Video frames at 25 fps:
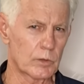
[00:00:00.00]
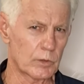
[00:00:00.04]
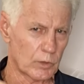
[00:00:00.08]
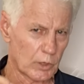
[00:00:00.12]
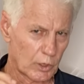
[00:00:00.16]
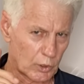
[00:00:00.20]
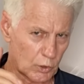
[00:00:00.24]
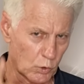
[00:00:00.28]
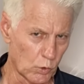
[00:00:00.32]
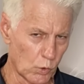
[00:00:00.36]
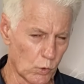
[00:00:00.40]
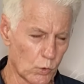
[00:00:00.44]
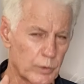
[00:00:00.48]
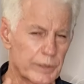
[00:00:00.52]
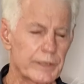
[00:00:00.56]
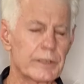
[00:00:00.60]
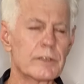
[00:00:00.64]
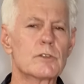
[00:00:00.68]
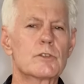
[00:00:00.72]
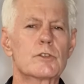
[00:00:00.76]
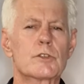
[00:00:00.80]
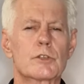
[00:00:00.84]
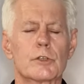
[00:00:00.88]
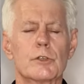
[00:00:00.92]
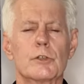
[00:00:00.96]

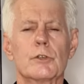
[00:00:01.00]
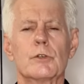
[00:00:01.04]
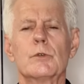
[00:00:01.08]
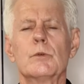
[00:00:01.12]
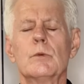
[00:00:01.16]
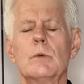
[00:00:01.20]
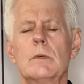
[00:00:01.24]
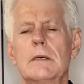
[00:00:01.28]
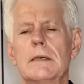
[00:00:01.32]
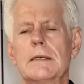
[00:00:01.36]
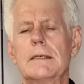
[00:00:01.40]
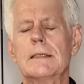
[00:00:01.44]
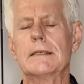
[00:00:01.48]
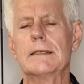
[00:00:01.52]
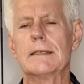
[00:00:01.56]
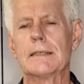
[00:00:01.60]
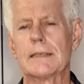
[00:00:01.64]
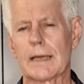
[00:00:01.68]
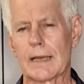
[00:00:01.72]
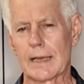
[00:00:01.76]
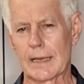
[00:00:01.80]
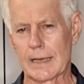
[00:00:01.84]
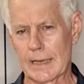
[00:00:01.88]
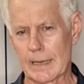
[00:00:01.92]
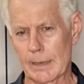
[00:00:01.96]
according to
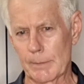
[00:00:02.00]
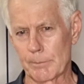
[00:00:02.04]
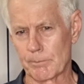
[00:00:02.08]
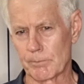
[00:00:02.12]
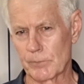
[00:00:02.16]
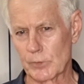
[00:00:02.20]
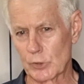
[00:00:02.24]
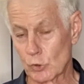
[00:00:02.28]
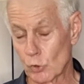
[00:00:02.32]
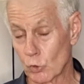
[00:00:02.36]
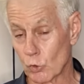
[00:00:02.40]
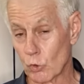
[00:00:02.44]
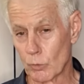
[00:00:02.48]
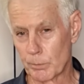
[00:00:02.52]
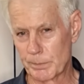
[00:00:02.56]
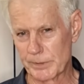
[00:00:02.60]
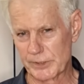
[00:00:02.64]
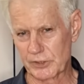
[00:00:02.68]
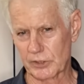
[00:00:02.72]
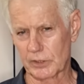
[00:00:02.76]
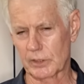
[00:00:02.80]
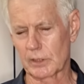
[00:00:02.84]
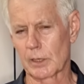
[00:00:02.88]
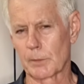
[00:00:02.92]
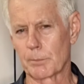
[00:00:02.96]
your
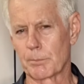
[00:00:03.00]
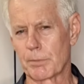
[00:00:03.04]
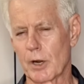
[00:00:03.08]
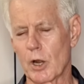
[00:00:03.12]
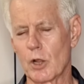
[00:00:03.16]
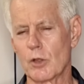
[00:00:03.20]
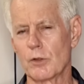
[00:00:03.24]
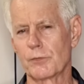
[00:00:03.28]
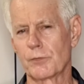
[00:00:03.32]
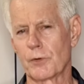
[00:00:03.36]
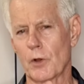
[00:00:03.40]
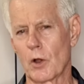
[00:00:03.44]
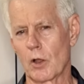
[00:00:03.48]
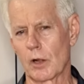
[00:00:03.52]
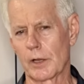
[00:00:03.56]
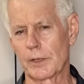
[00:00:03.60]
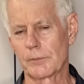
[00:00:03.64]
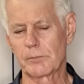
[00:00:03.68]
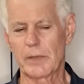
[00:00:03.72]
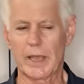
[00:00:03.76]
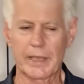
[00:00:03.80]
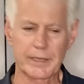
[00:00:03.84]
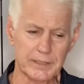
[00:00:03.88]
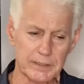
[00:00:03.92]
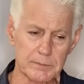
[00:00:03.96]
particular profiling.
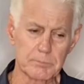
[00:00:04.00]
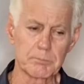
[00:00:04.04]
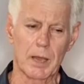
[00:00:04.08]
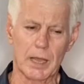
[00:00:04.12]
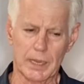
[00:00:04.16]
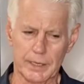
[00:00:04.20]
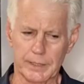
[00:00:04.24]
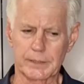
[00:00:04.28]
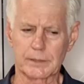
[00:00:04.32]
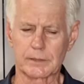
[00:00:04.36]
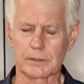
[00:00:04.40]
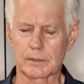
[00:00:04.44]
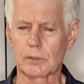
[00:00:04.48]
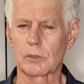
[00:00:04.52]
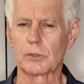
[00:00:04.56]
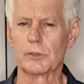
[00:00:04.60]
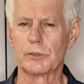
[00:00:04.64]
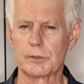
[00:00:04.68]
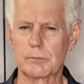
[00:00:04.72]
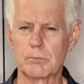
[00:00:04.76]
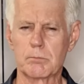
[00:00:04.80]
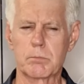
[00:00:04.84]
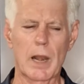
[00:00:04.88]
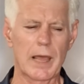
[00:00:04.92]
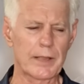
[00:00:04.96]
And it may
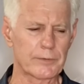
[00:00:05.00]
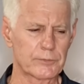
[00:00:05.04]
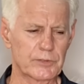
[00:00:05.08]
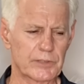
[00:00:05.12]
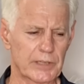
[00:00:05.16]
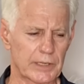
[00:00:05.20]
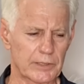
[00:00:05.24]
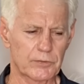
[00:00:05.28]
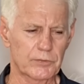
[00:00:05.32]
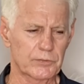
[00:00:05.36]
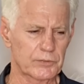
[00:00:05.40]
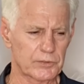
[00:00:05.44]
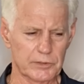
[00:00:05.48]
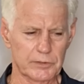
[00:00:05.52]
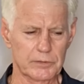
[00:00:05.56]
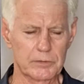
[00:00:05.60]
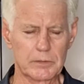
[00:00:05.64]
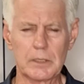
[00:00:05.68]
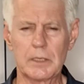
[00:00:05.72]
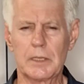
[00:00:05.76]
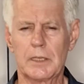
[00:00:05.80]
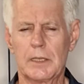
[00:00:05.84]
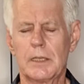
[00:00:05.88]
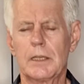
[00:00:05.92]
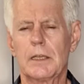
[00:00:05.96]
include blood tests and
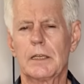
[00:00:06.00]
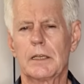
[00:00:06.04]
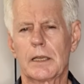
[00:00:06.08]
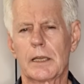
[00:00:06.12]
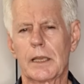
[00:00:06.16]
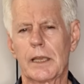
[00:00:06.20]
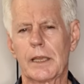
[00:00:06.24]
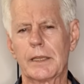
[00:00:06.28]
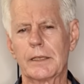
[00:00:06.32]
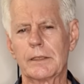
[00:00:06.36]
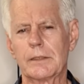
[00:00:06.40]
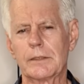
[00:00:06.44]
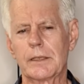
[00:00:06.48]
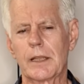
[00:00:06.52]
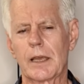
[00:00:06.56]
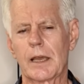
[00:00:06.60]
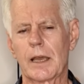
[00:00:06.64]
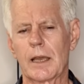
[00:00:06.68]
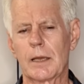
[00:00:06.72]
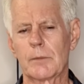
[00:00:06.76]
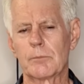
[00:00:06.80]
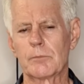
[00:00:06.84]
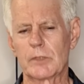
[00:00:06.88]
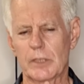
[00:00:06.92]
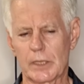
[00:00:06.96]

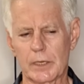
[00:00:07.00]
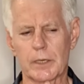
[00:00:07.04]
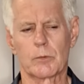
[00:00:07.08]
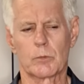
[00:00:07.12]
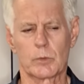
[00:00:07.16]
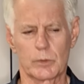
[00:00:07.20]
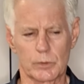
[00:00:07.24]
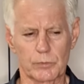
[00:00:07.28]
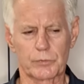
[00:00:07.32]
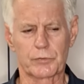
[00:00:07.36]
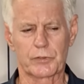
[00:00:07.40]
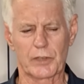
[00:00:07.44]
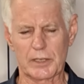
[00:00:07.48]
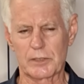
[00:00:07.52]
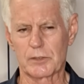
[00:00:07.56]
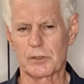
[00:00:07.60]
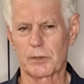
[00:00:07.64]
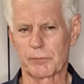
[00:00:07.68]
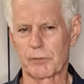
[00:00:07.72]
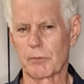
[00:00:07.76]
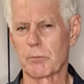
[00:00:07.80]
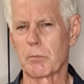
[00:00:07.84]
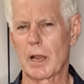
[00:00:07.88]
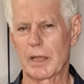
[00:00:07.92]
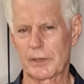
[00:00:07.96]
we'll send you
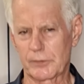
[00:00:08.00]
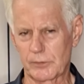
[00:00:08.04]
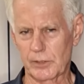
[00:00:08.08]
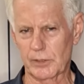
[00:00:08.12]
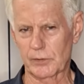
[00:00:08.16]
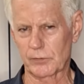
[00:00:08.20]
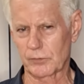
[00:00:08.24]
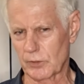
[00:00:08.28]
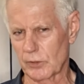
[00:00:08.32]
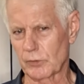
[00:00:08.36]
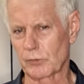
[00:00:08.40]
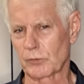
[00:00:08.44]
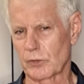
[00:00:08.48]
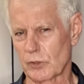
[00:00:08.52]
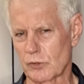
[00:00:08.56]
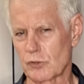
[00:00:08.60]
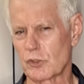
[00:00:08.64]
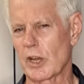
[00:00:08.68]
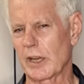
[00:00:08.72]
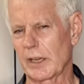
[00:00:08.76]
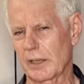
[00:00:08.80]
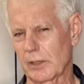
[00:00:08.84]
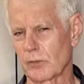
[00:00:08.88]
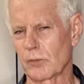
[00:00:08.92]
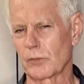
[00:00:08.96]
for blood tests just to
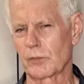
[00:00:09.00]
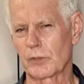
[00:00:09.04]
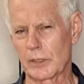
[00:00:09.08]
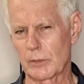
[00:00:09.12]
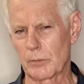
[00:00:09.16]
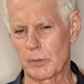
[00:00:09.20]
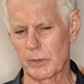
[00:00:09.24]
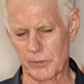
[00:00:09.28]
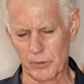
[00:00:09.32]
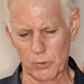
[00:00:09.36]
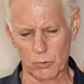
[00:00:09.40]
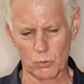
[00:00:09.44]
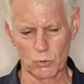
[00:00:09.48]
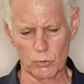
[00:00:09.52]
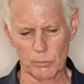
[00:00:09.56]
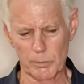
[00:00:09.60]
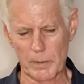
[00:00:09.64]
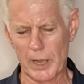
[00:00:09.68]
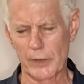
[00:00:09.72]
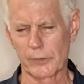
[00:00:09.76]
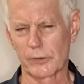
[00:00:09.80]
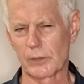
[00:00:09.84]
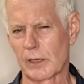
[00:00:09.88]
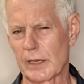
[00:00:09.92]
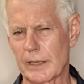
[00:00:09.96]
check and see where the
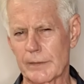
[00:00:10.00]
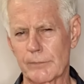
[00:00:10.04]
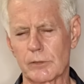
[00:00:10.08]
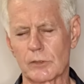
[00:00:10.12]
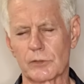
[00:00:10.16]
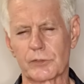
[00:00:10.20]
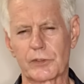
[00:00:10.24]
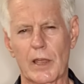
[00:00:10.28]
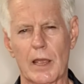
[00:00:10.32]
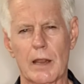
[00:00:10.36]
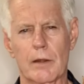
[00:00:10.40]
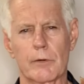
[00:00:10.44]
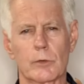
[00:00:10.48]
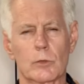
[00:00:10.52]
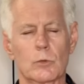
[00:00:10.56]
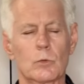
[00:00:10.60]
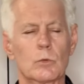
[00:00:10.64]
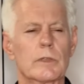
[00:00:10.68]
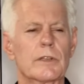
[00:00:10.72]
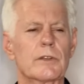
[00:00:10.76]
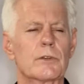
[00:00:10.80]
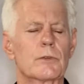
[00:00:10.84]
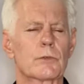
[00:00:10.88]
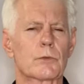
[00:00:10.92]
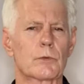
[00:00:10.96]
hormonal levels are and all
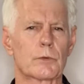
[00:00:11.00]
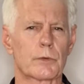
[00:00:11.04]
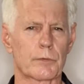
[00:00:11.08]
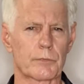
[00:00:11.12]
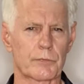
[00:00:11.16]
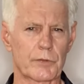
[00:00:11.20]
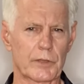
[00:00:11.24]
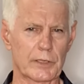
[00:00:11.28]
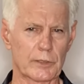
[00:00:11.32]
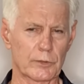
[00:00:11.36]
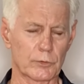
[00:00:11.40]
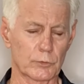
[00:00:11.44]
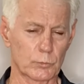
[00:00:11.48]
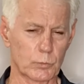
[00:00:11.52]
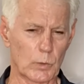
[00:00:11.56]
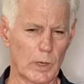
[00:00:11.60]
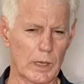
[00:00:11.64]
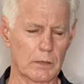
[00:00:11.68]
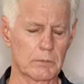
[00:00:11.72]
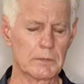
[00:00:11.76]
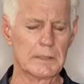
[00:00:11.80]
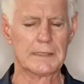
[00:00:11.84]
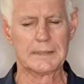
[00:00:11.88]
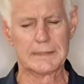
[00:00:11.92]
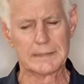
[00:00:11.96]
this sort of thing as
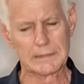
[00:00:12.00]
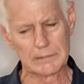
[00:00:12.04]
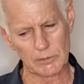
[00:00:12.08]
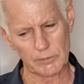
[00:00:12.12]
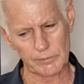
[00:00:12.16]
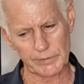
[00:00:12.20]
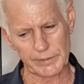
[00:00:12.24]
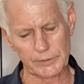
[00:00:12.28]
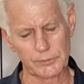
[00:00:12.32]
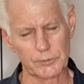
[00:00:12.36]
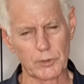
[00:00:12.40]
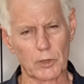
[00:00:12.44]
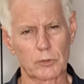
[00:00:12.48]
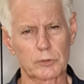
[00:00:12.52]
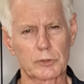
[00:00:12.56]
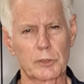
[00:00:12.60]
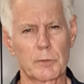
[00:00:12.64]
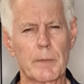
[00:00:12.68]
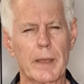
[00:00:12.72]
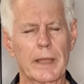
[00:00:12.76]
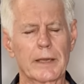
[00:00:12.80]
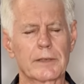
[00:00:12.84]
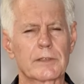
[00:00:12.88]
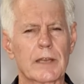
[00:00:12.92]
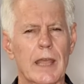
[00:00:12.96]
well. I'll get Dr
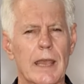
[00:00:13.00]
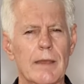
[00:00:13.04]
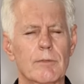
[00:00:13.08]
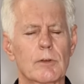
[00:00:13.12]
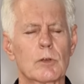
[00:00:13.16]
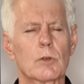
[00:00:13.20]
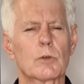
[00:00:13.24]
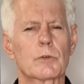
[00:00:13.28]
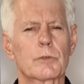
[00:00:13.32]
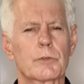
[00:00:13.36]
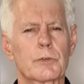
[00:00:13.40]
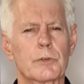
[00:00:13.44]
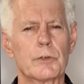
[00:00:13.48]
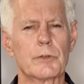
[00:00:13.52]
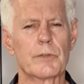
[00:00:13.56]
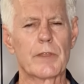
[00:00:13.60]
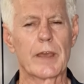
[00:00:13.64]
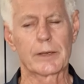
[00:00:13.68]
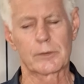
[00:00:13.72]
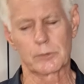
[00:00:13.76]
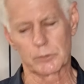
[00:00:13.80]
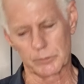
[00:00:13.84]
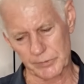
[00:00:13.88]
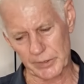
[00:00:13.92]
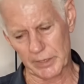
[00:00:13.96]
Matt to have a look through
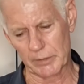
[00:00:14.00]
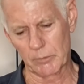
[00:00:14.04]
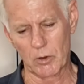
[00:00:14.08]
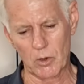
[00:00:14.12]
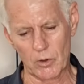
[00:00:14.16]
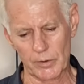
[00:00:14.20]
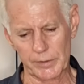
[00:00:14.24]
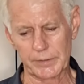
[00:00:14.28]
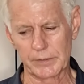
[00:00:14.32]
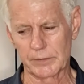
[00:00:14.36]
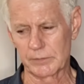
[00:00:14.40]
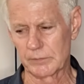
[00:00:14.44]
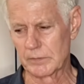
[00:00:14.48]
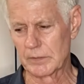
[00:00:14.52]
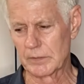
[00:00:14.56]
that, although I can